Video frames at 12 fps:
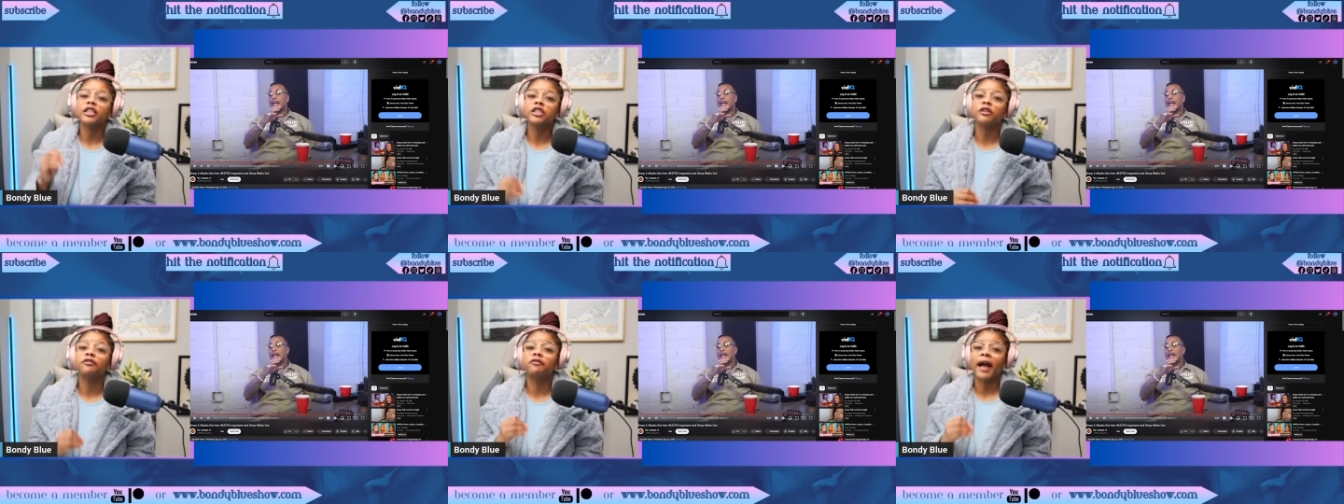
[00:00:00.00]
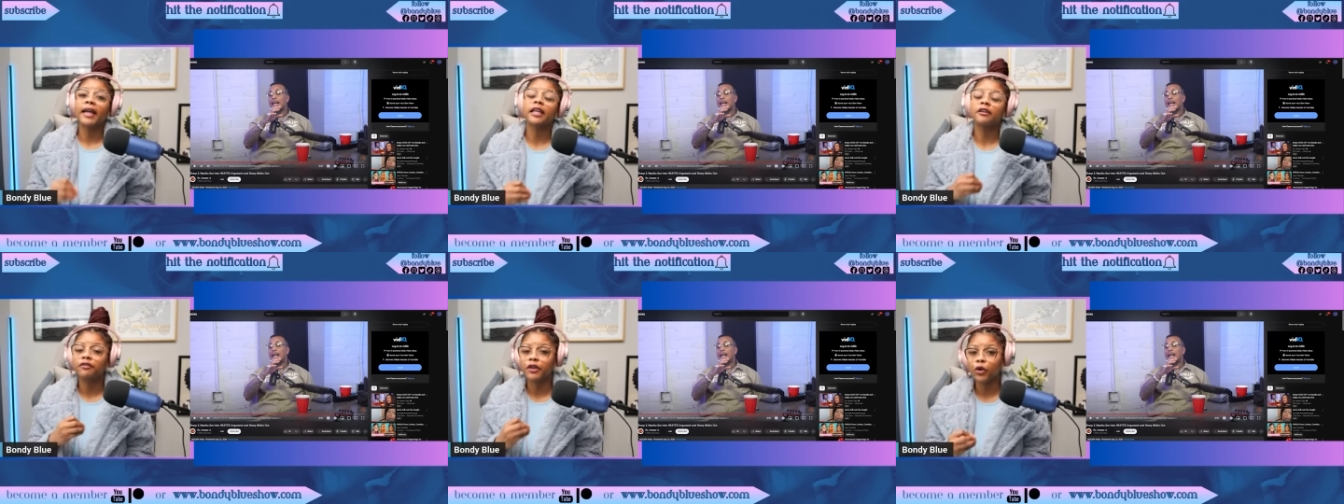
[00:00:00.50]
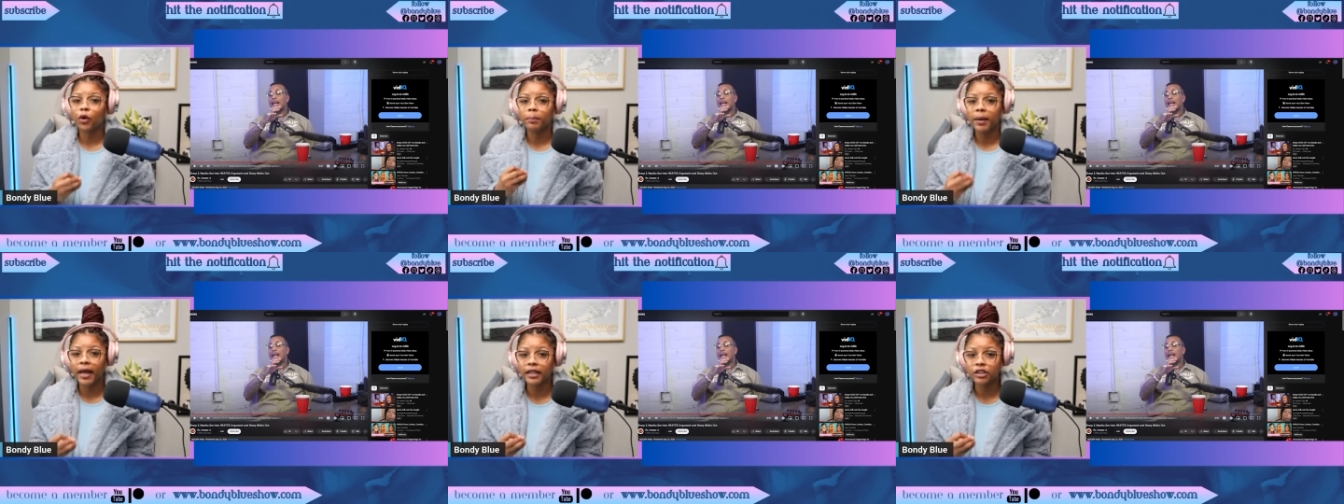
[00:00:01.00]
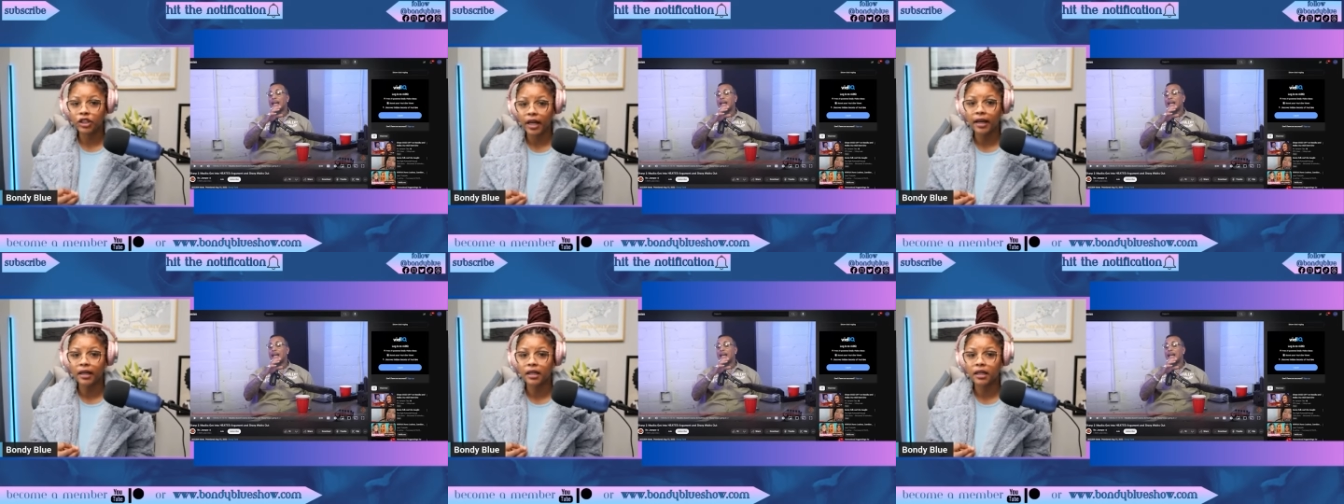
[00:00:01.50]
fighting for your
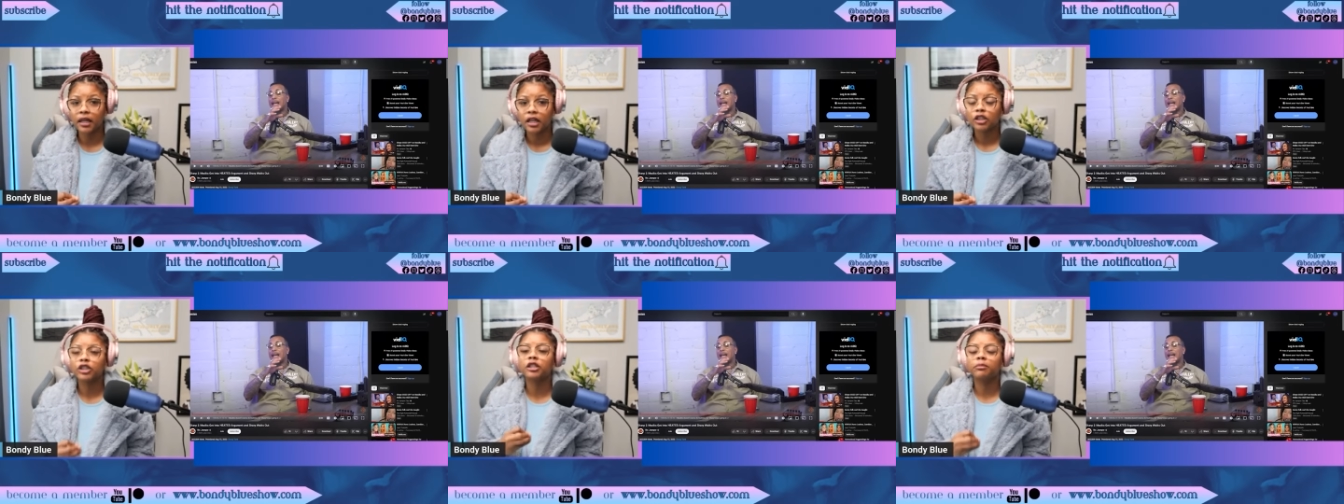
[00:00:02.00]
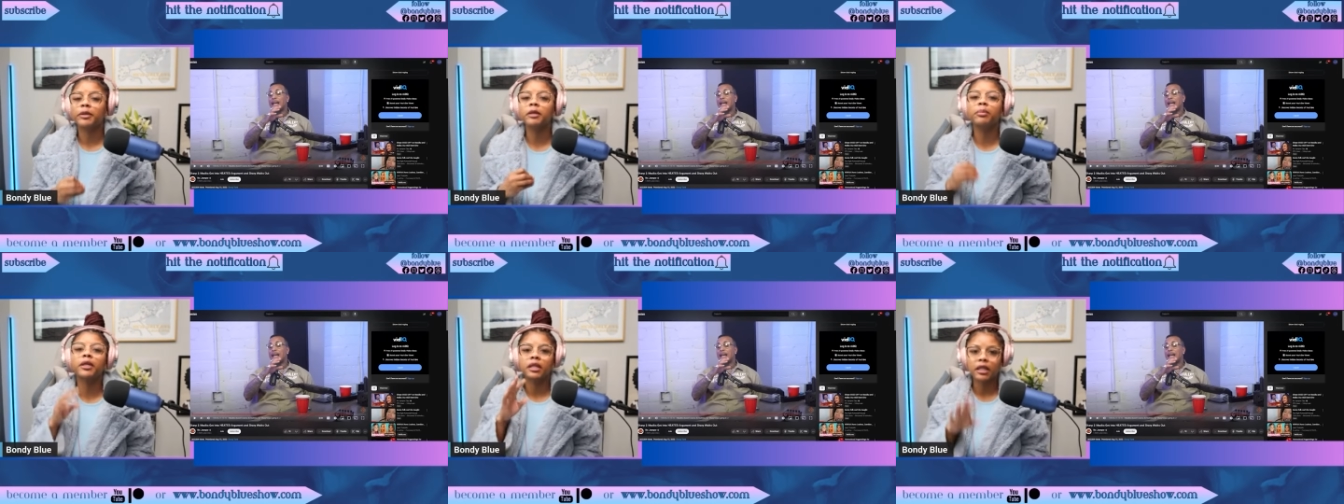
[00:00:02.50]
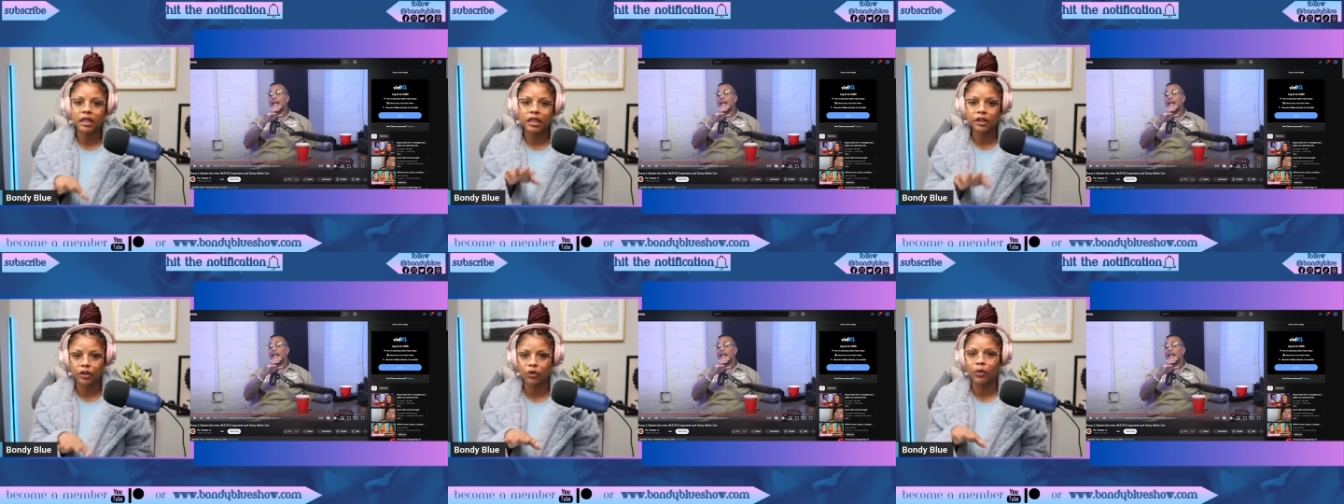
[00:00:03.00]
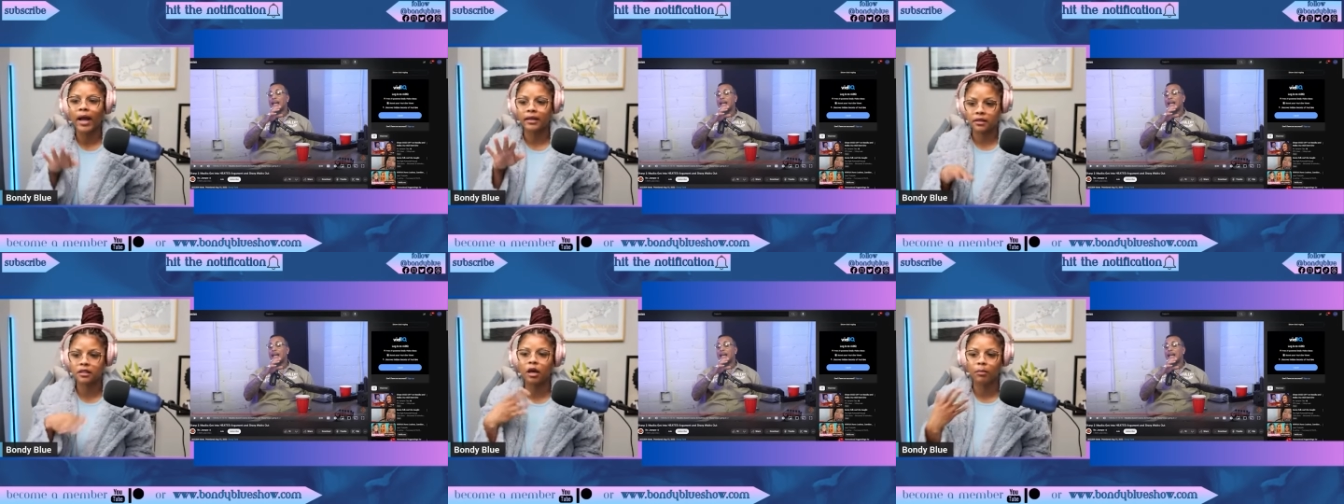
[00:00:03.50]
paycheck should be beneath you at
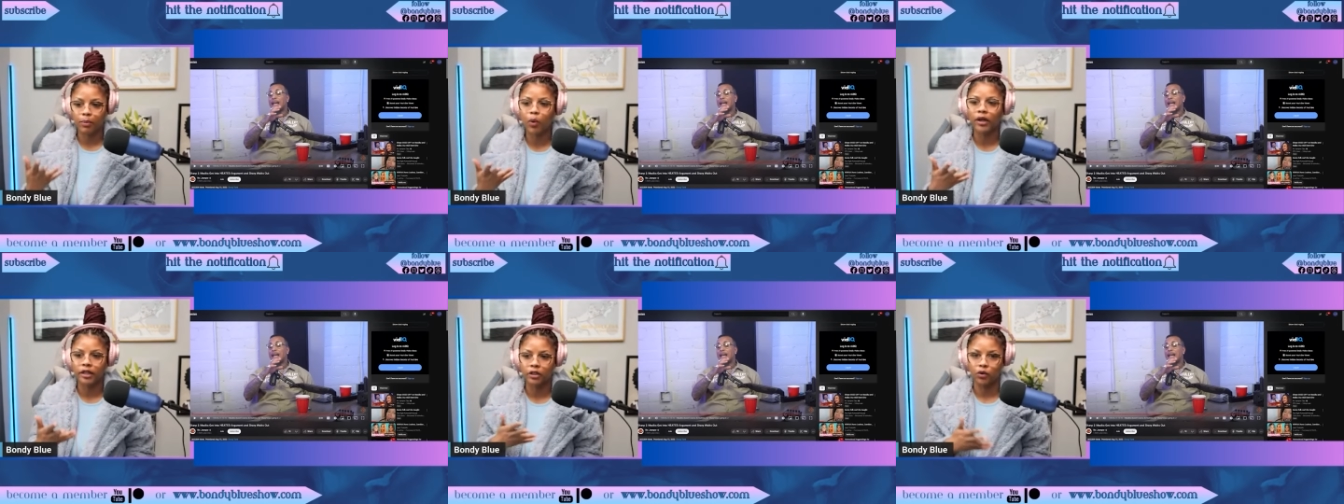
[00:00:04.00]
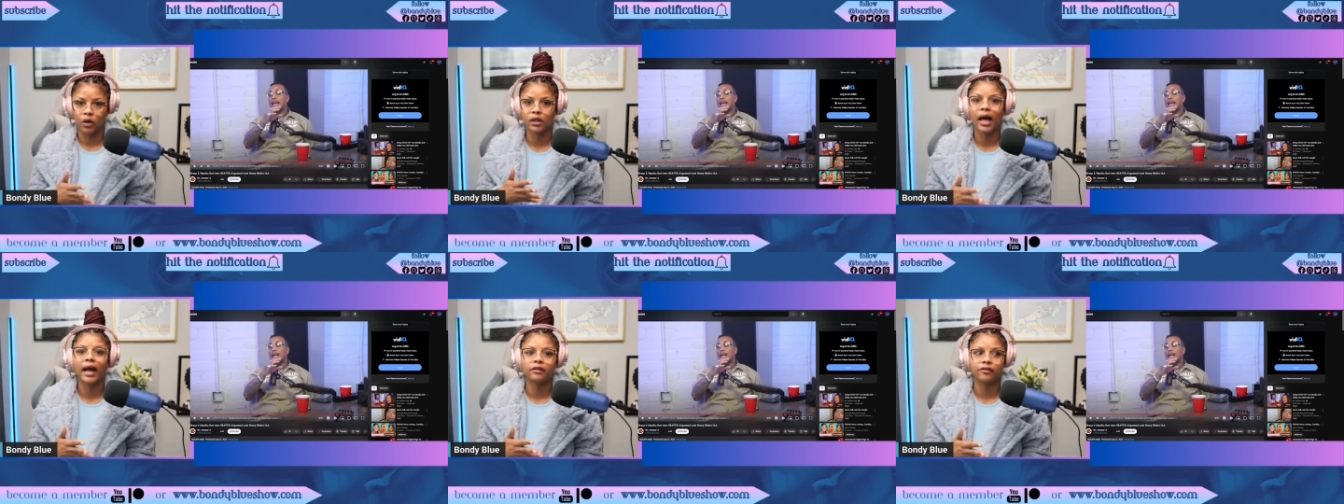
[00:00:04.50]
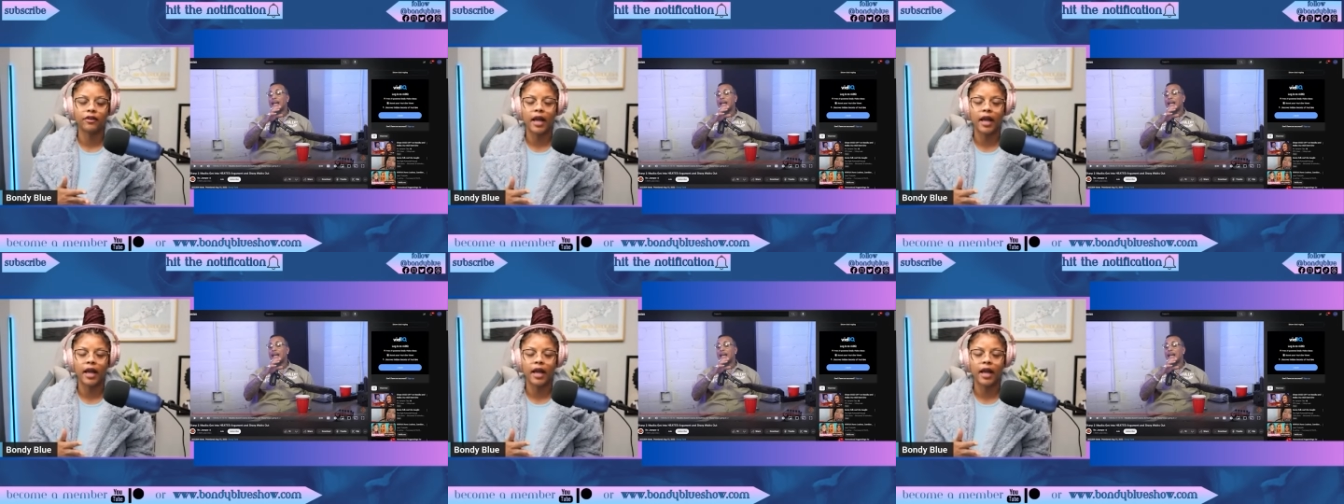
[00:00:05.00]
some point in your life.